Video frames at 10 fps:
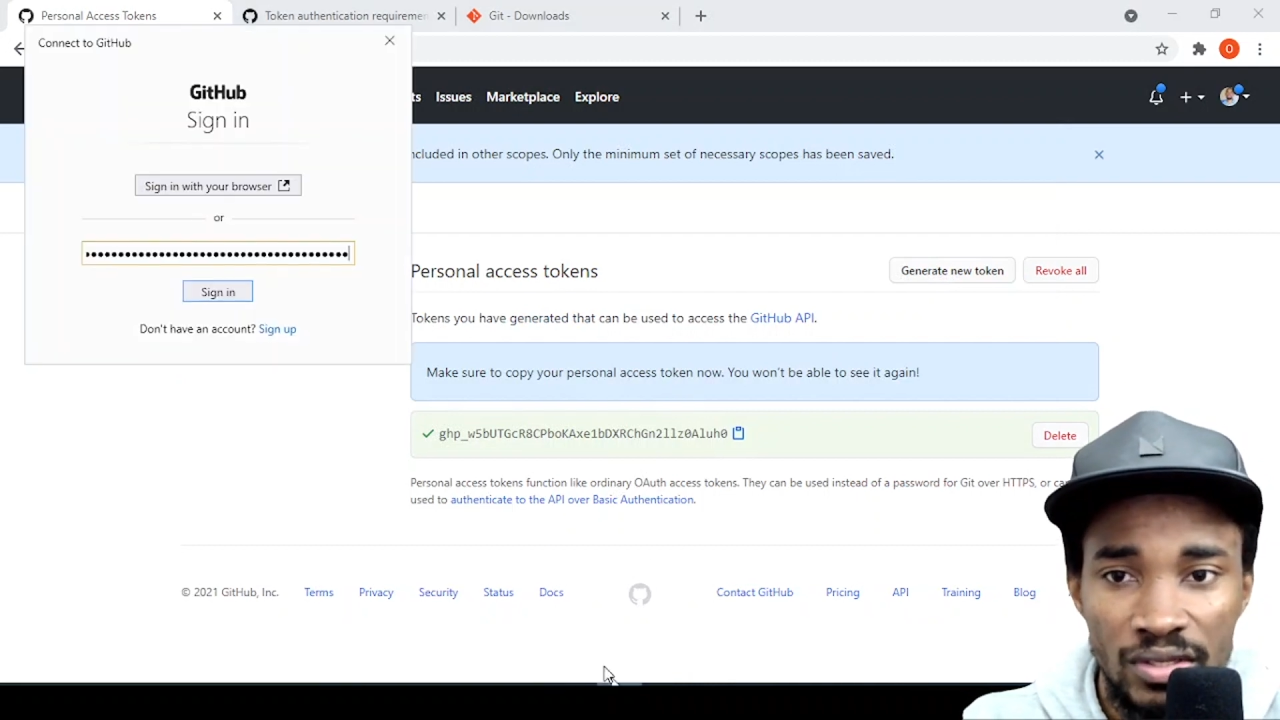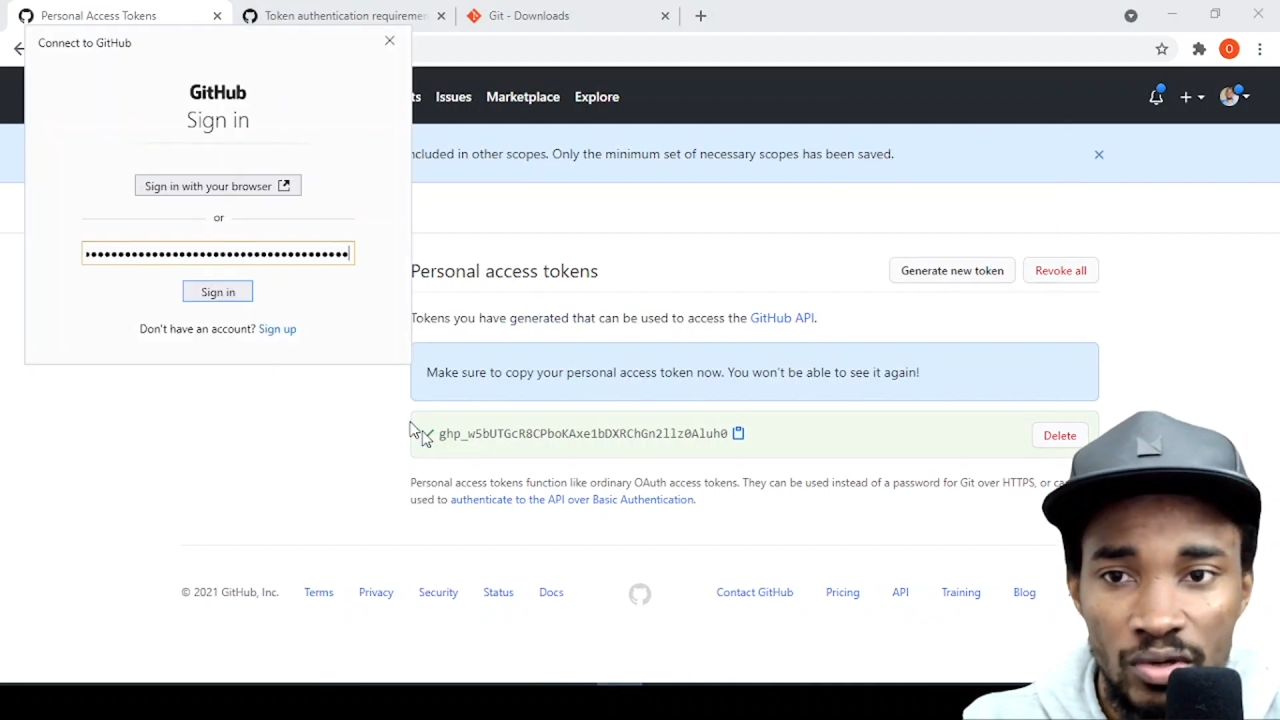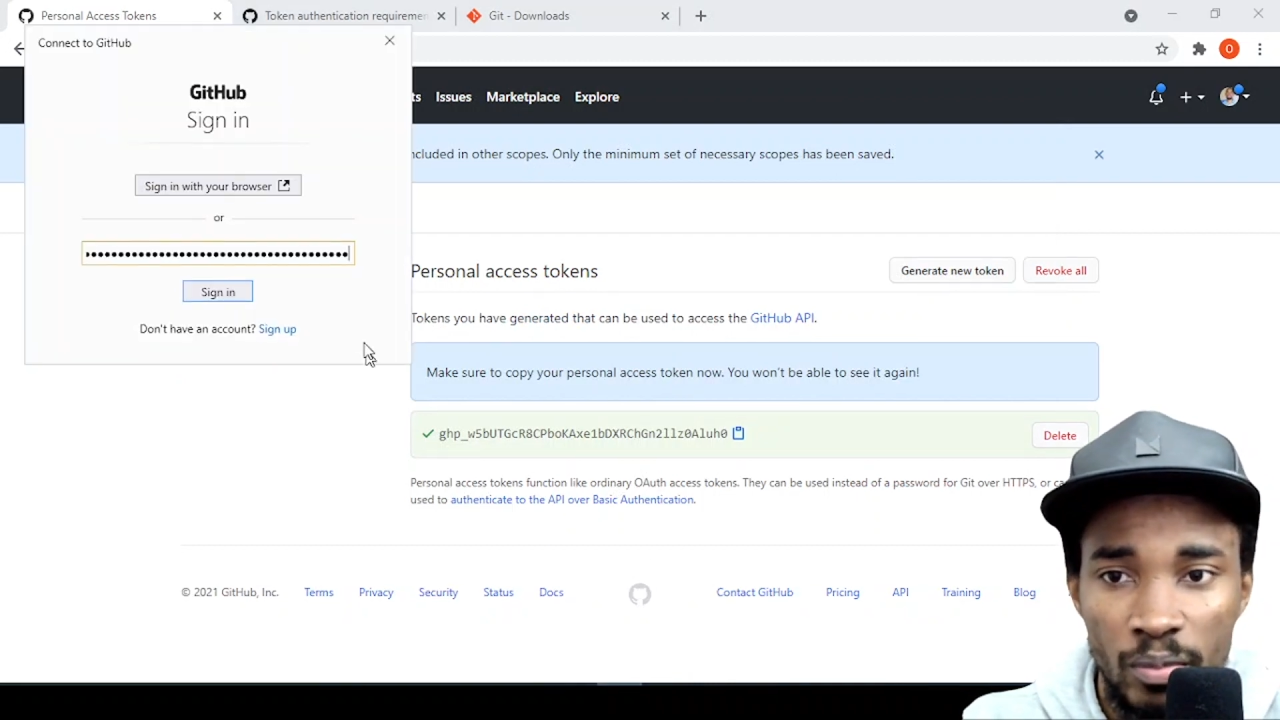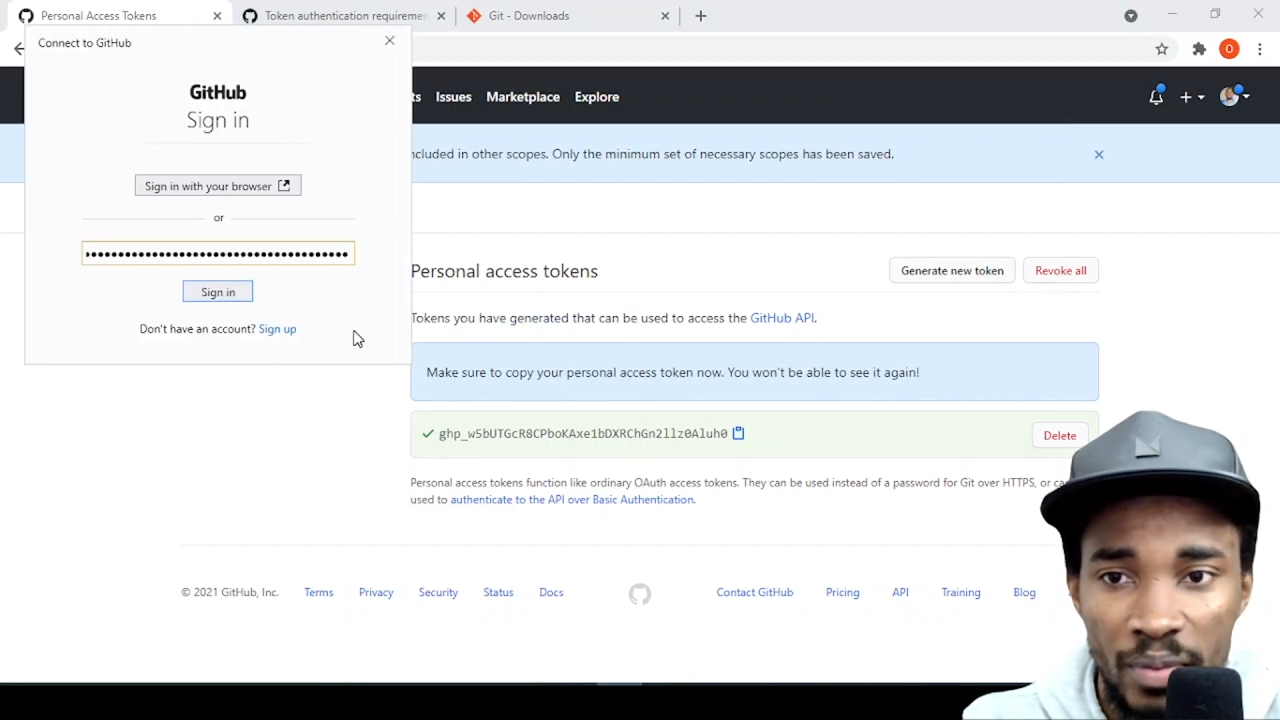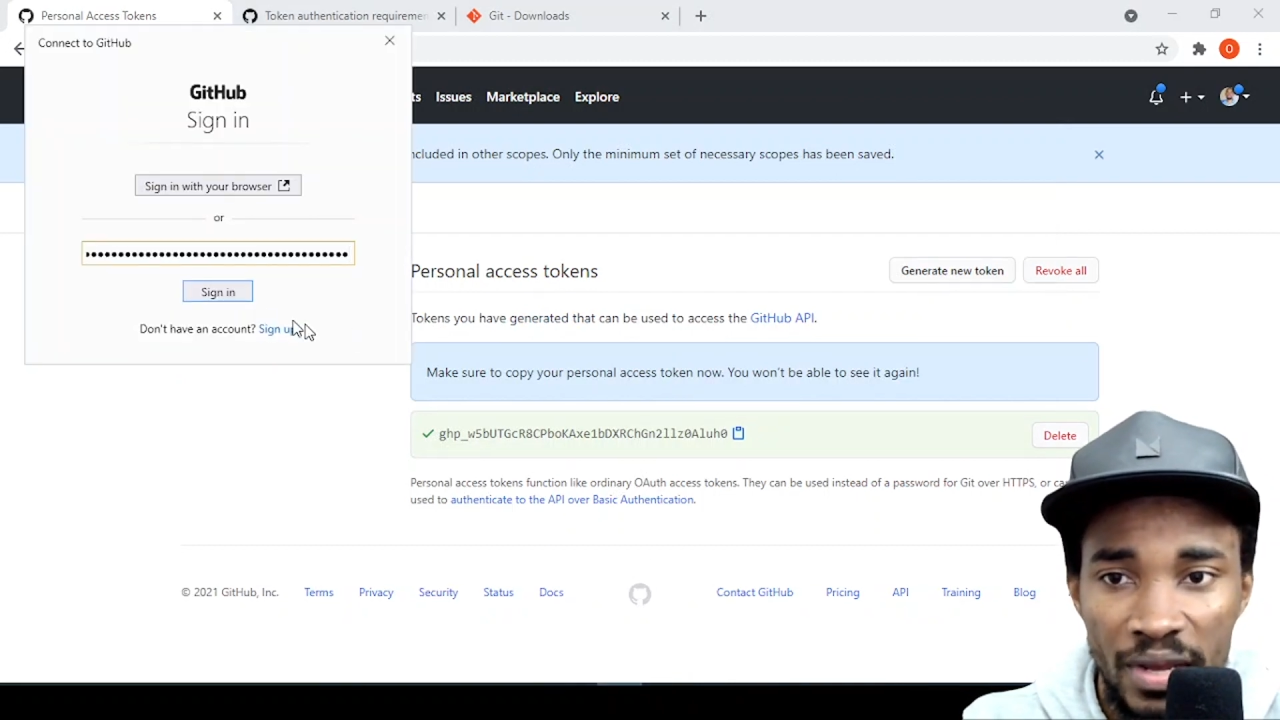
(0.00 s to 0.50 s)
you
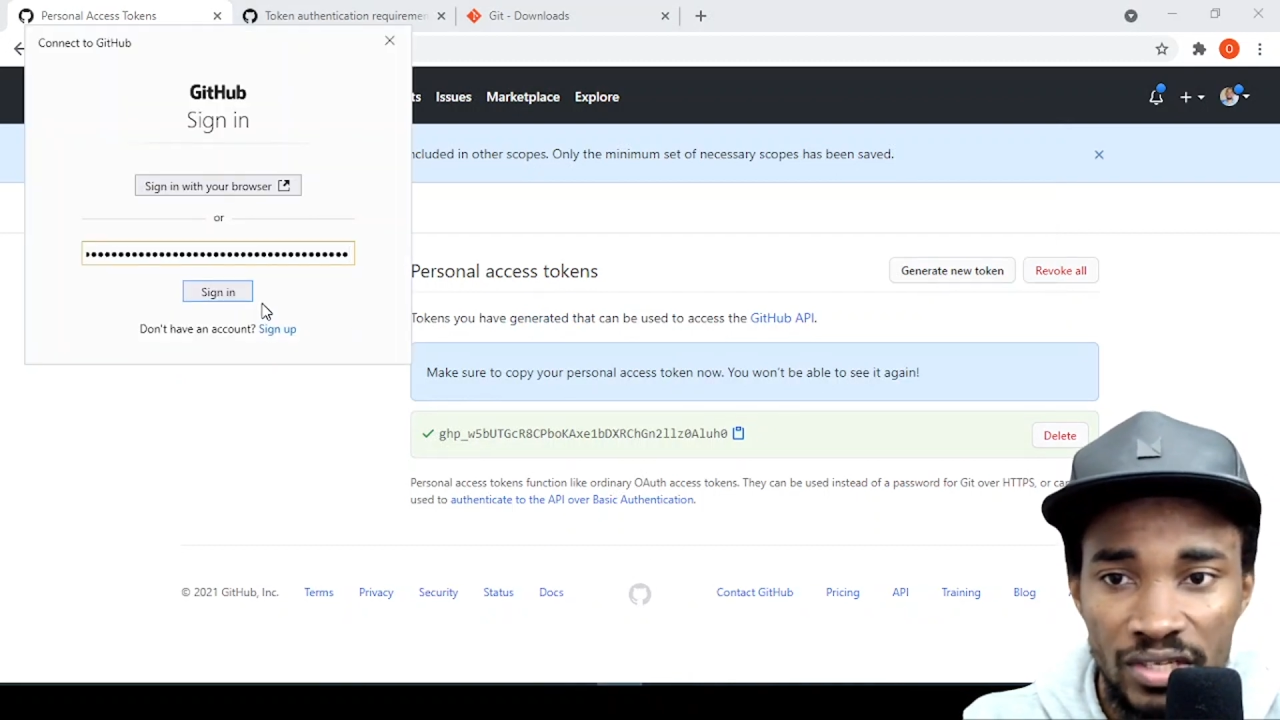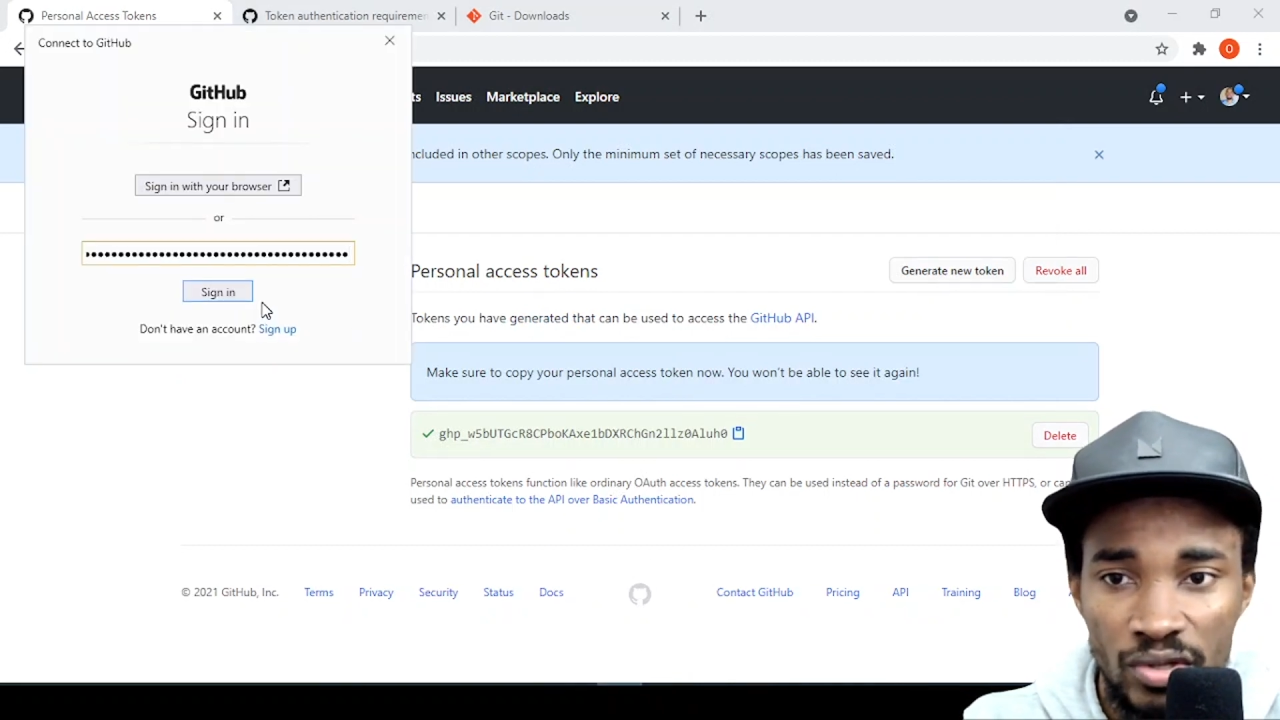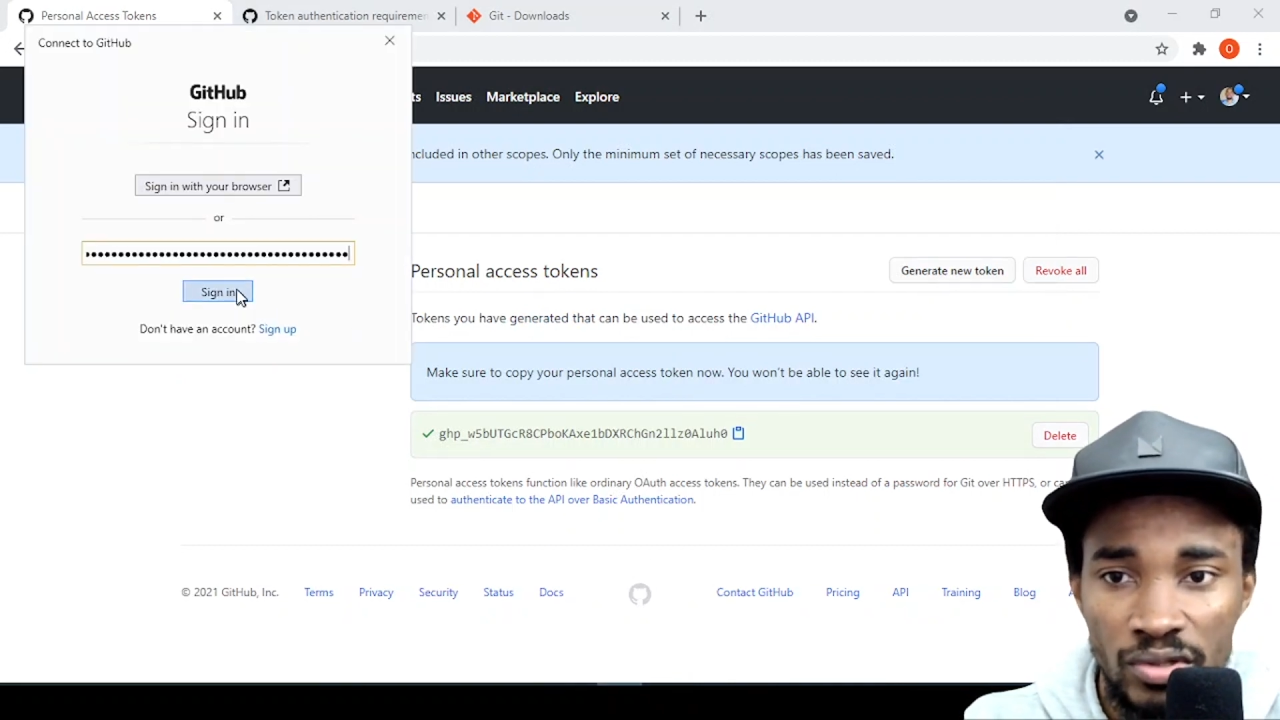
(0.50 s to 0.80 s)
know, paste